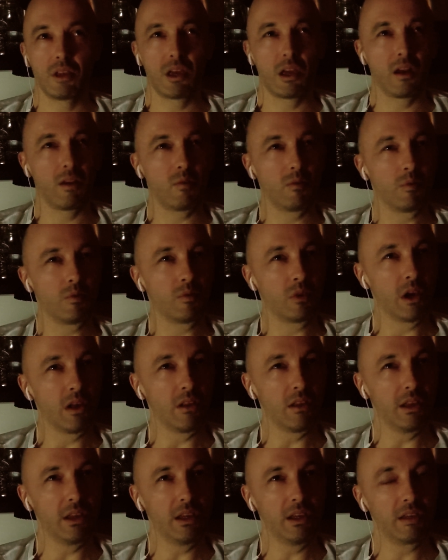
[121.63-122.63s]
And it
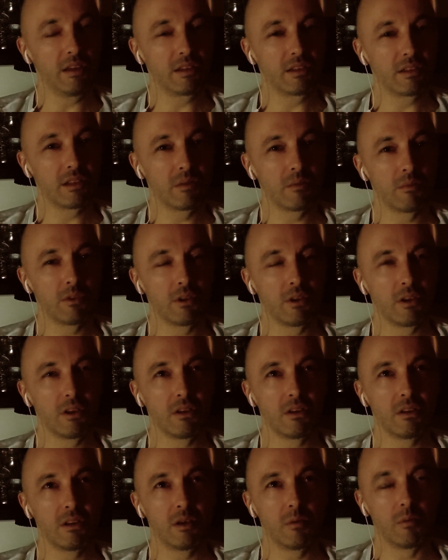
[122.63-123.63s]
felt like
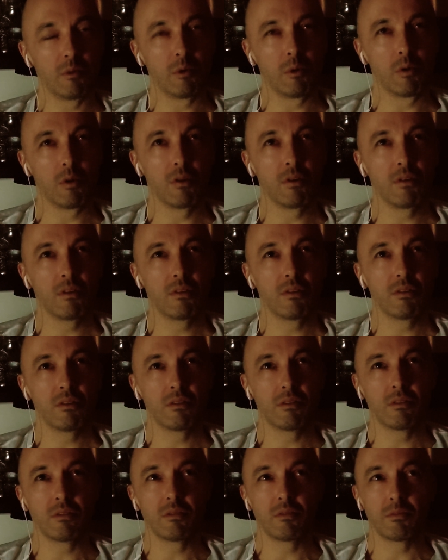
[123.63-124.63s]
something important,
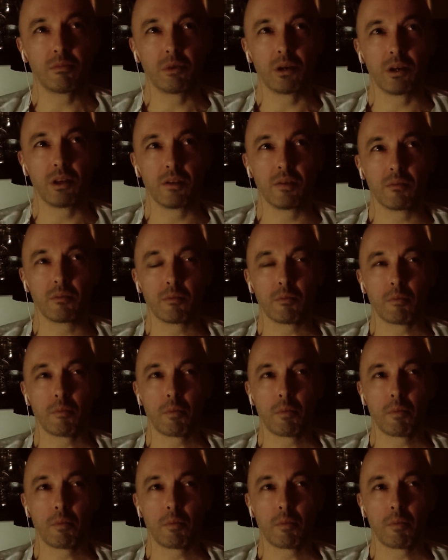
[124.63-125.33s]
but